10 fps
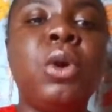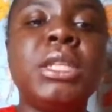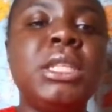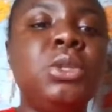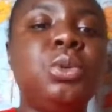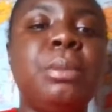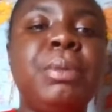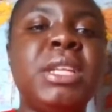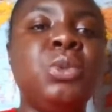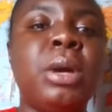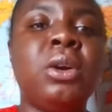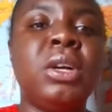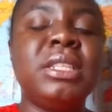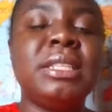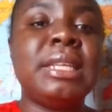gotten to a place where
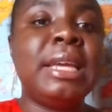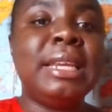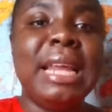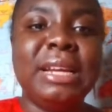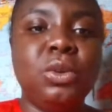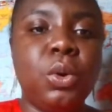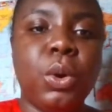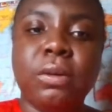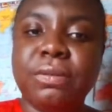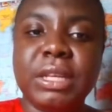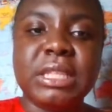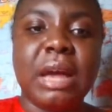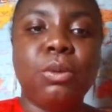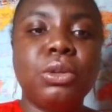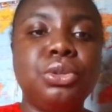God is saying, let go of it.
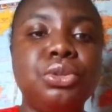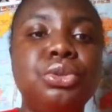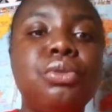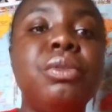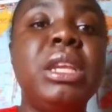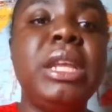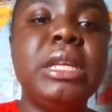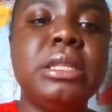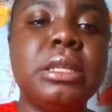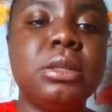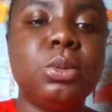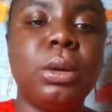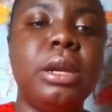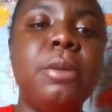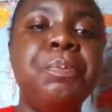I want you to release this one.